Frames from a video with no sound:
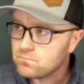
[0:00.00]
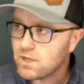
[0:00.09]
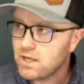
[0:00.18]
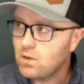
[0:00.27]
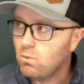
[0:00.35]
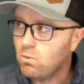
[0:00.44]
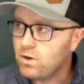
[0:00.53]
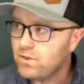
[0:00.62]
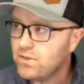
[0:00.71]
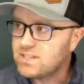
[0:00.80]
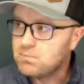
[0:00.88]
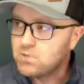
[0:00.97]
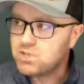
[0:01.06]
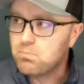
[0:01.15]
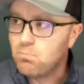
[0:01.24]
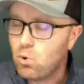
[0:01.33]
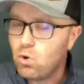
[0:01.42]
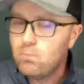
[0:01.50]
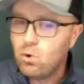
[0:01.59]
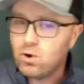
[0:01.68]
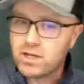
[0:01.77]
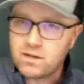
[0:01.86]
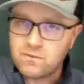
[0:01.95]
And one of the things I'm just more and
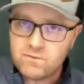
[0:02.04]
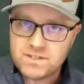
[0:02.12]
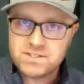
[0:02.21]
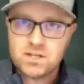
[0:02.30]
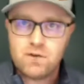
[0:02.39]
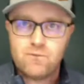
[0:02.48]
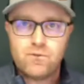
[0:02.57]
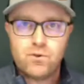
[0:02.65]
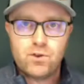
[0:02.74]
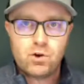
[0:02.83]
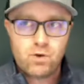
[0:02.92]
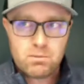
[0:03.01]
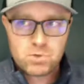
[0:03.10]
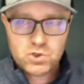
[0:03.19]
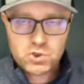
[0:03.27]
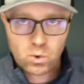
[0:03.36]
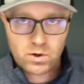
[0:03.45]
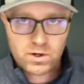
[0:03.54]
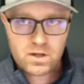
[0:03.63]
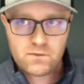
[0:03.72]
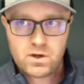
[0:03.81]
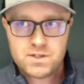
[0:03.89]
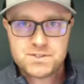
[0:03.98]
more convinced of for the great majority
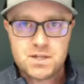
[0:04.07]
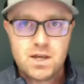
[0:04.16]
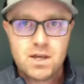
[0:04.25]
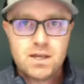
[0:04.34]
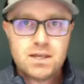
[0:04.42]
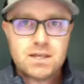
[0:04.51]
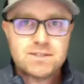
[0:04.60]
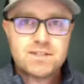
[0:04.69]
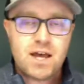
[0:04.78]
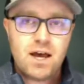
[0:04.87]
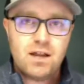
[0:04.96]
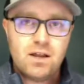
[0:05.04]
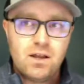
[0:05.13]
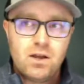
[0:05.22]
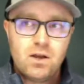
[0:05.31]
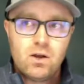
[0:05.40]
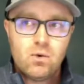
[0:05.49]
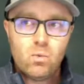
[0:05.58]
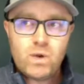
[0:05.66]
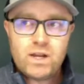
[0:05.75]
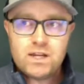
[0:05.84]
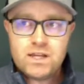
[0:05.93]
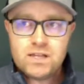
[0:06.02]
of us is that
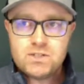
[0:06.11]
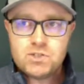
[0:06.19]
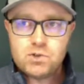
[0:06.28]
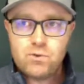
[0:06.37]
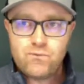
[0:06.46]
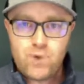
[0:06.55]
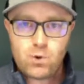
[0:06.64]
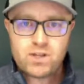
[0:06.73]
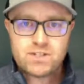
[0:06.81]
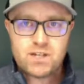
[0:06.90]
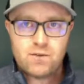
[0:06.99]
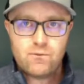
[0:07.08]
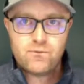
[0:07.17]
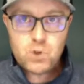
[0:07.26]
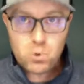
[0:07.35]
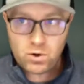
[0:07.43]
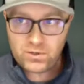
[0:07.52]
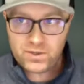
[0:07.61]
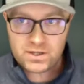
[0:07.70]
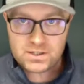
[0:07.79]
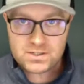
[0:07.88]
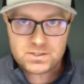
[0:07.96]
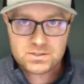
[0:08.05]
we need to focus on fewer
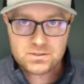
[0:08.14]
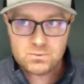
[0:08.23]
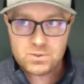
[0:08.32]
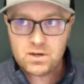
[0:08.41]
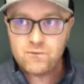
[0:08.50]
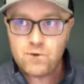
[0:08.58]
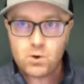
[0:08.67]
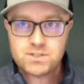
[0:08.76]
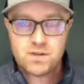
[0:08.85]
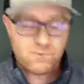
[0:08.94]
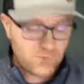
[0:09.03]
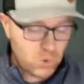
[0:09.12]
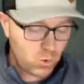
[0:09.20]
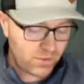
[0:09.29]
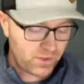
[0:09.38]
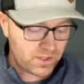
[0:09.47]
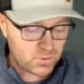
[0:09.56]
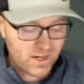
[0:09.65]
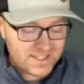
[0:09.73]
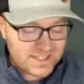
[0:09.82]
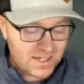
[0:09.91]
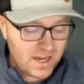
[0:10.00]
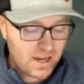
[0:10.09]
things. We need to focus on fewer things. When I
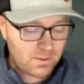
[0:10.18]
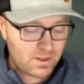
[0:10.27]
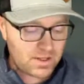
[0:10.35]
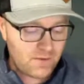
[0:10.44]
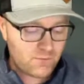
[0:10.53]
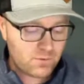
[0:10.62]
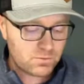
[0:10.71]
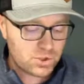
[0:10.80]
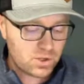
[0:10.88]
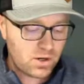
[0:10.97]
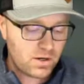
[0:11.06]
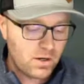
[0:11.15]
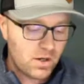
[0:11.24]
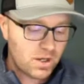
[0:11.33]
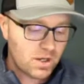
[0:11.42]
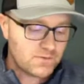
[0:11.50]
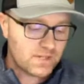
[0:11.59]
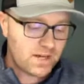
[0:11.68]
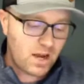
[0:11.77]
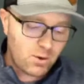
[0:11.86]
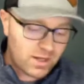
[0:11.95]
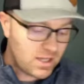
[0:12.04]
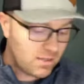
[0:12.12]
see a comment like that from Sean of saying, how
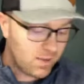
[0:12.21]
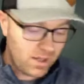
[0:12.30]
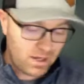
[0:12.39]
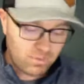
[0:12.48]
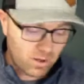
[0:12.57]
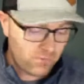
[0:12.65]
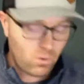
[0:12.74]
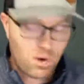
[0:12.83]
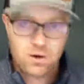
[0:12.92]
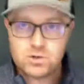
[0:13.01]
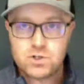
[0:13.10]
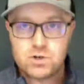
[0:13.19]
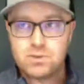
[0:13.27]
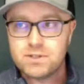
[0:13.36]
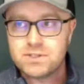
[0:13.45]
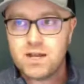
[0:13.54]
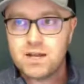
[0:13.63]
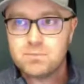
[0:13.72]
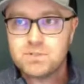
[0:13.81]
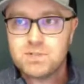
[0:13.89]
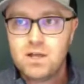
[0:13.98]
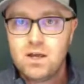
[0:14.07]
do I keep my head above water in turbulent times?